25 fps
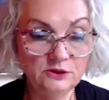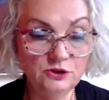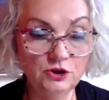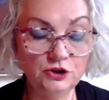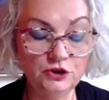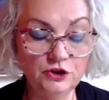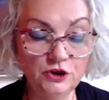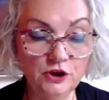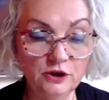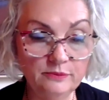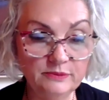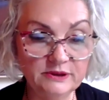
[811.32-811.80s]

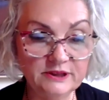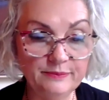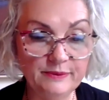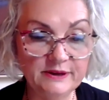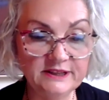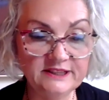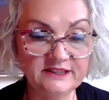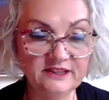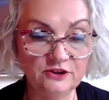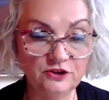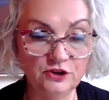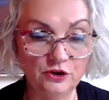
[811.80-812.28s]
the terms
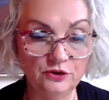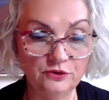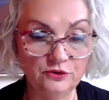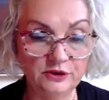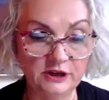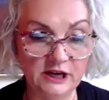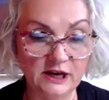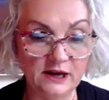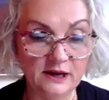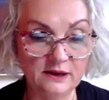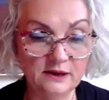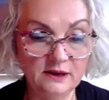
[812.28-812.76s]

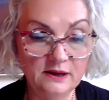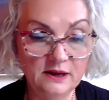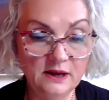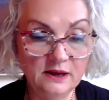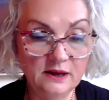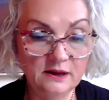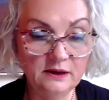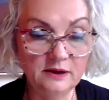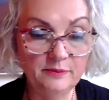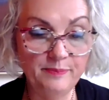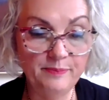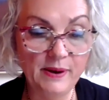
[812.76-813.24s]
Macedonia,
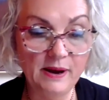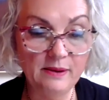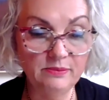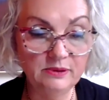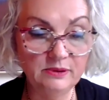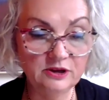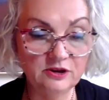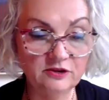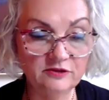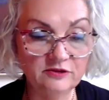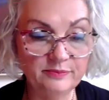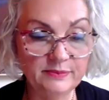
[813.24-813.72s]

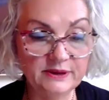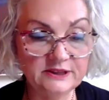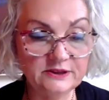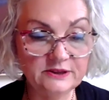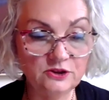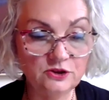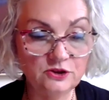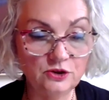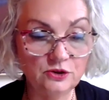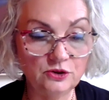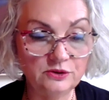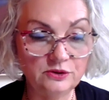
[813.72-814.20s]
Republic of
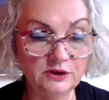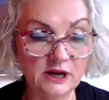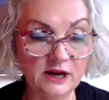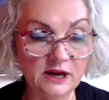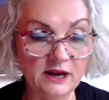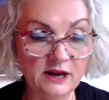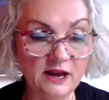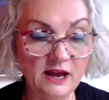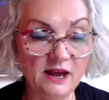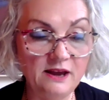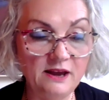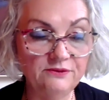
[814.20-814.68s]

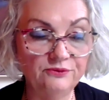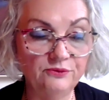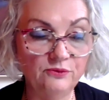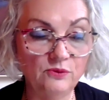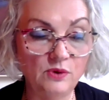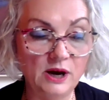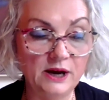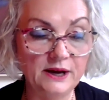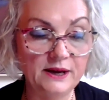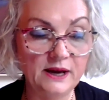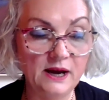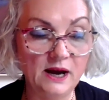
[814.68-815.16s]
Macedonia,
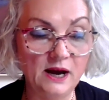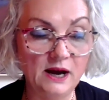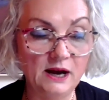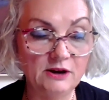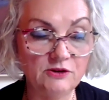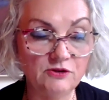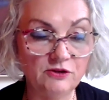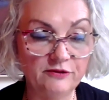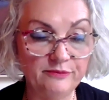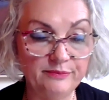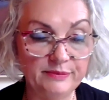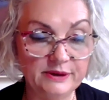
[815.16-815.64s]

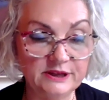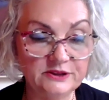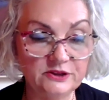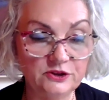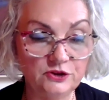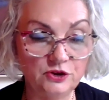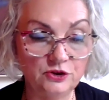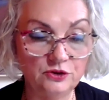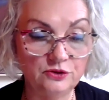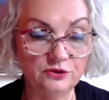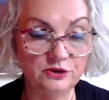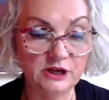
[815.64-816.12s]
FYR of
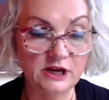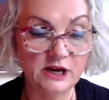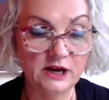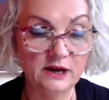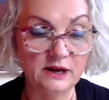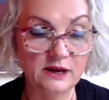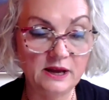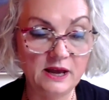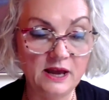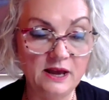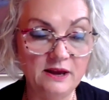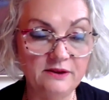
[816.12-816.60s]

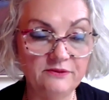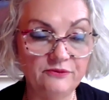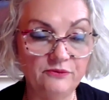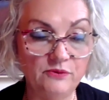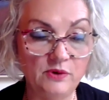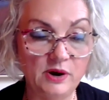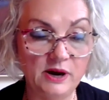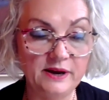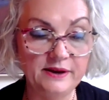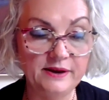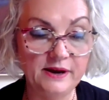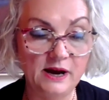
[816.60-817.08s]
Macedonia,
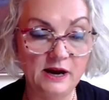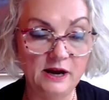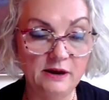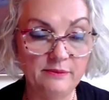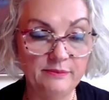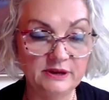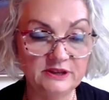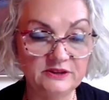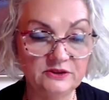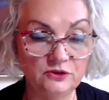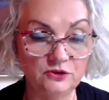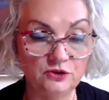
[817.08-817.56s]

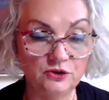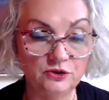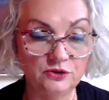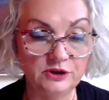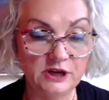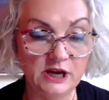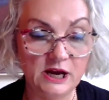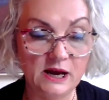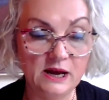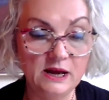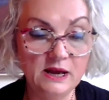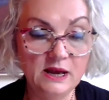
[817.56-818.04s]
FYR
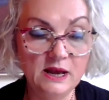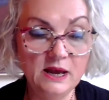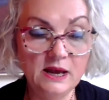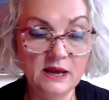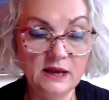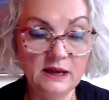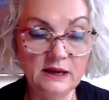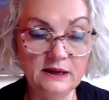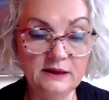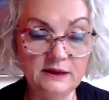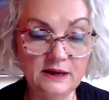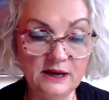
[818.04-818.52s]
Macedonia,
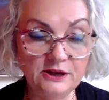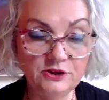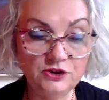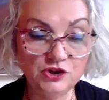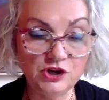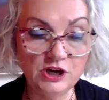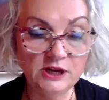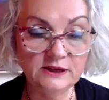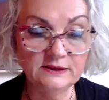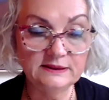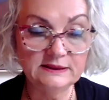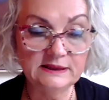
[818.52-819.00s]
in a
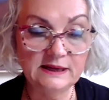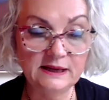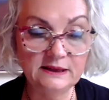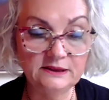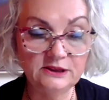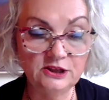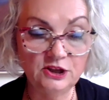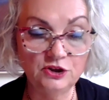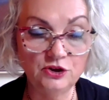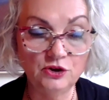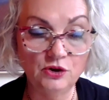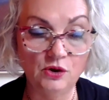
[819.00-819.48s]

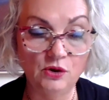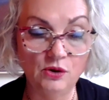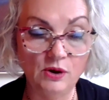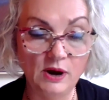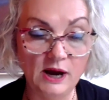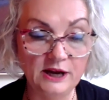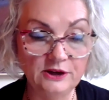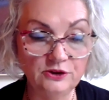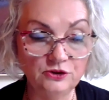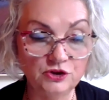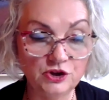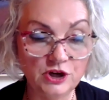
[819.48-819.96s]
translated
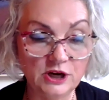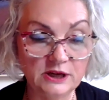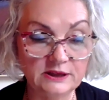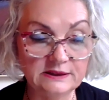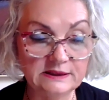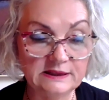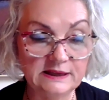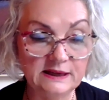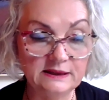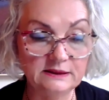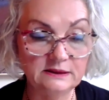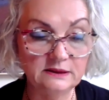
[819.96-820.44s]
or
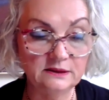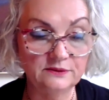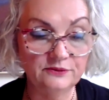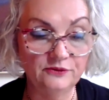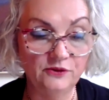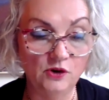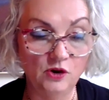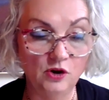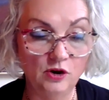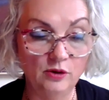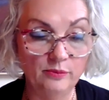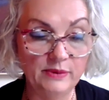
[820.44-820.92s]
untranslated
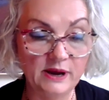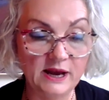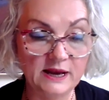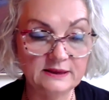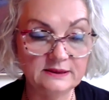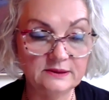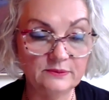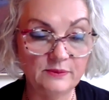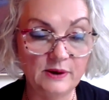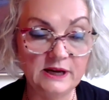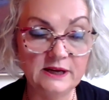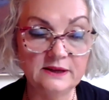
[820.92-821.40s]
form,
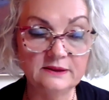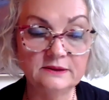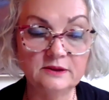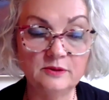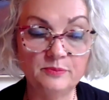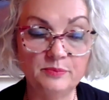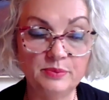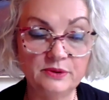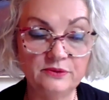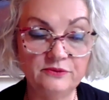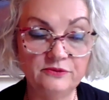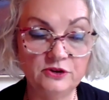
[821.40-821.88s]
as well as
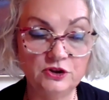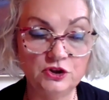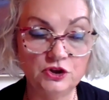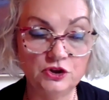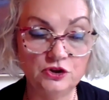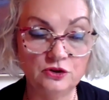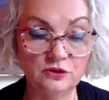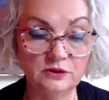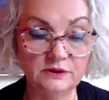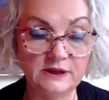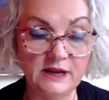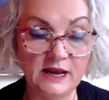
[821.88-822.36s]
the
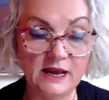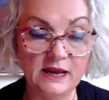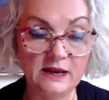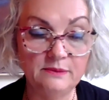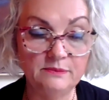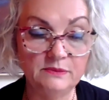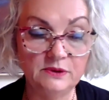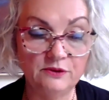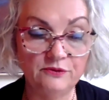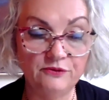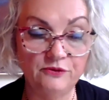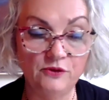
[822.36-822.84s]
provisional
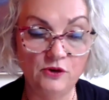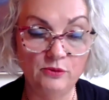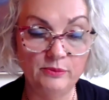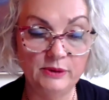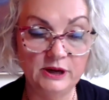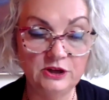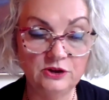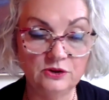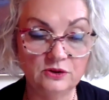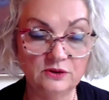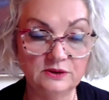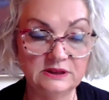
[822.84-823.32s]
name, the
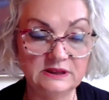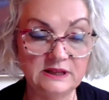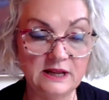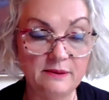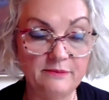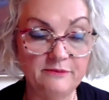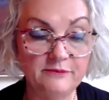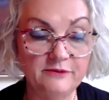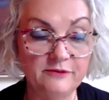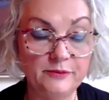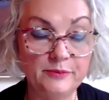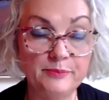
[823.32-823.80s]
former
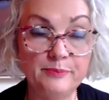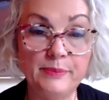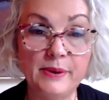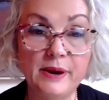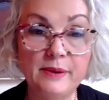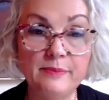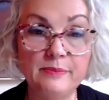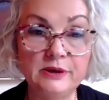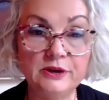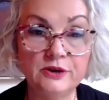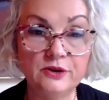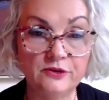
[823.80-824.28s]
Yugoslav
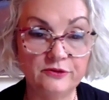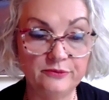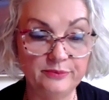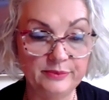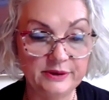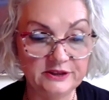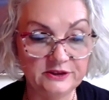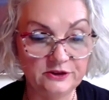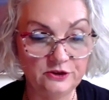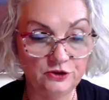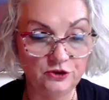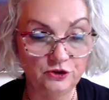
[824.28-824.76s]
Republic of
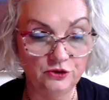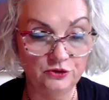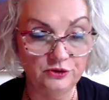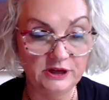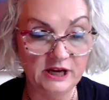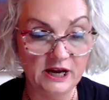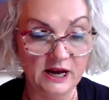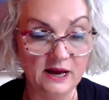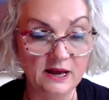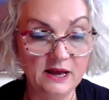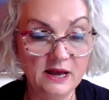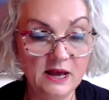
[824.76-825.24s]

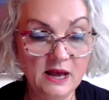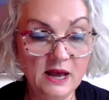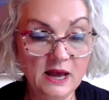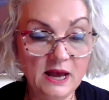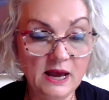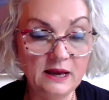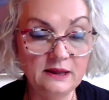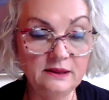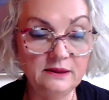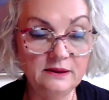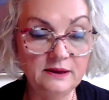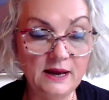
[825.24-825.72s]
Macedonia,
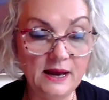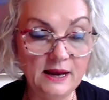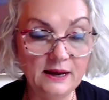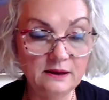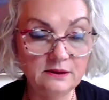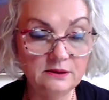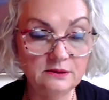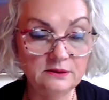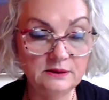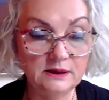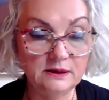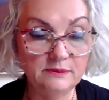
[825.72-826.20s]
and the
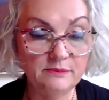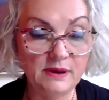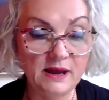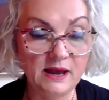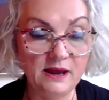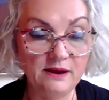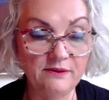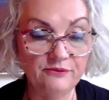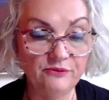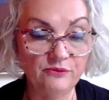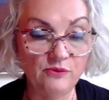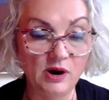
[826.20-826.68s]
acronym
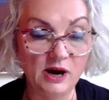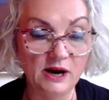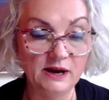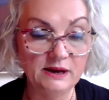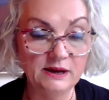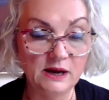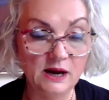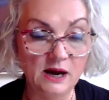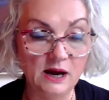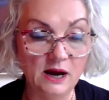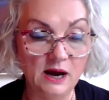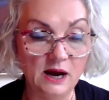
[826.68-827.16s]

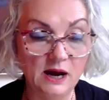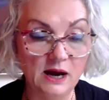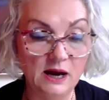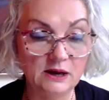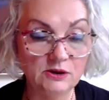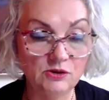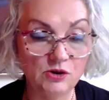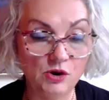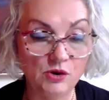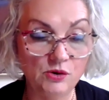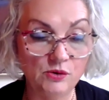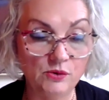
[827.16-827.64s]

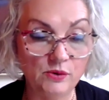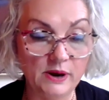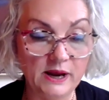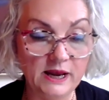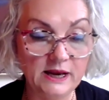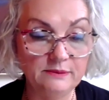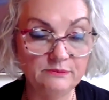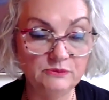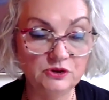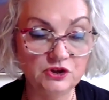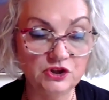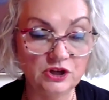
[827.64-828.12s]

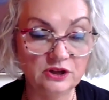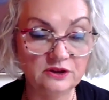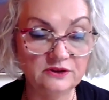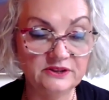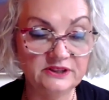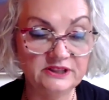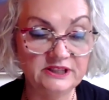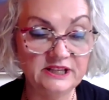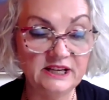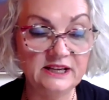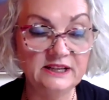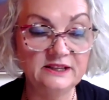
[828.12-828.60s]
FYROM shall
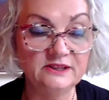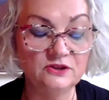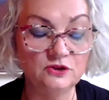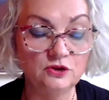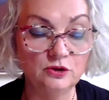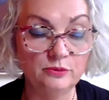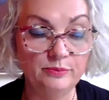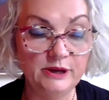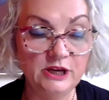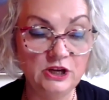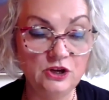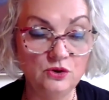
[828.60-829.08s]
cease
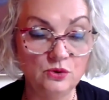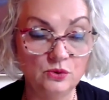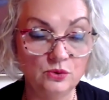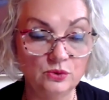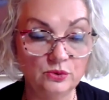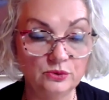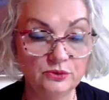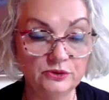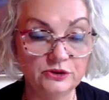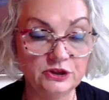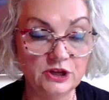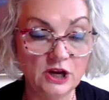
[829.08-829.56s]
to be
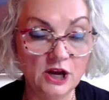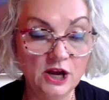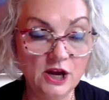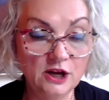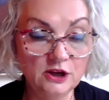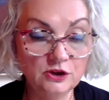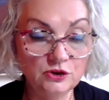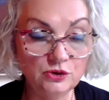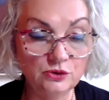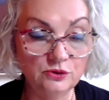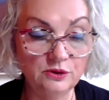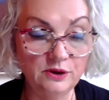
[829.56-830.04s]
used
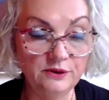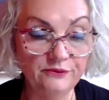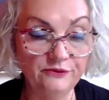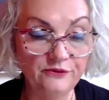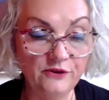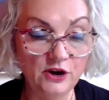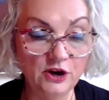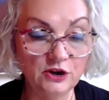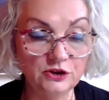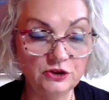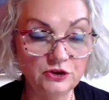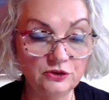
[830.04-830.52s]
to
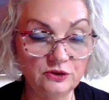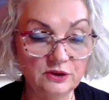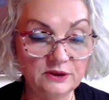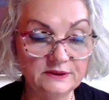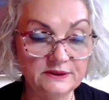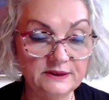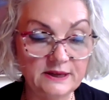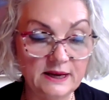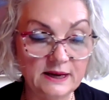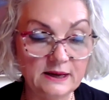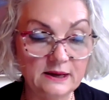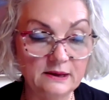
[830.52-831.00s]
refer to the
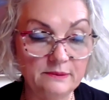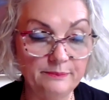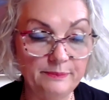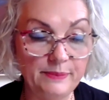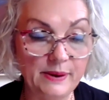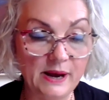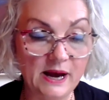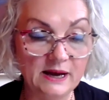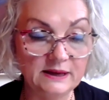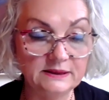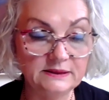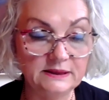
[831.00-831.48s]
second
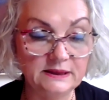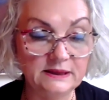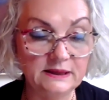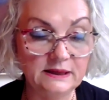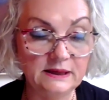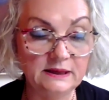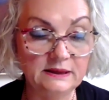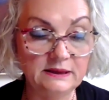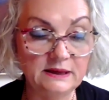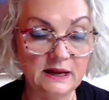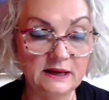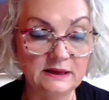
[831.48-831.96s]
party
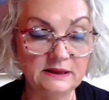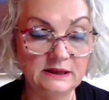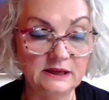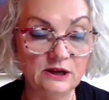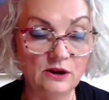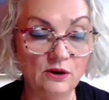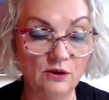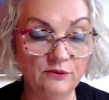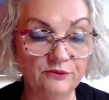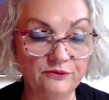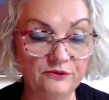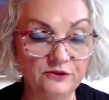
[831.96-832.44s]
in
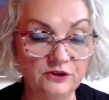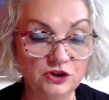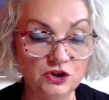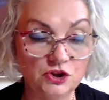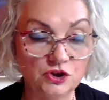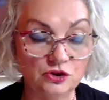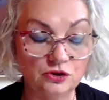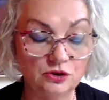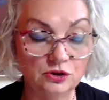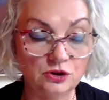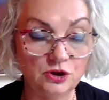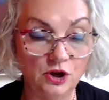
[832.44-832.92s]
any
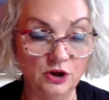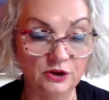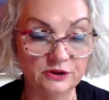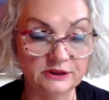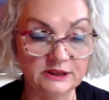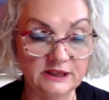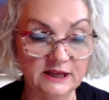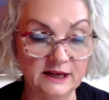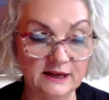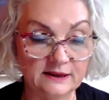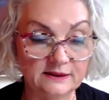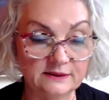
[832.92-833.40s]
official
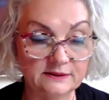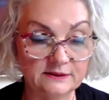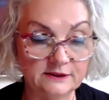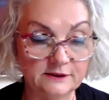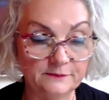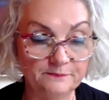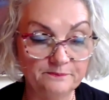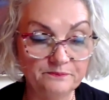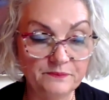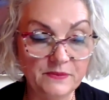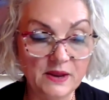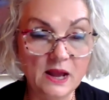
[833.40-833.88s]
context.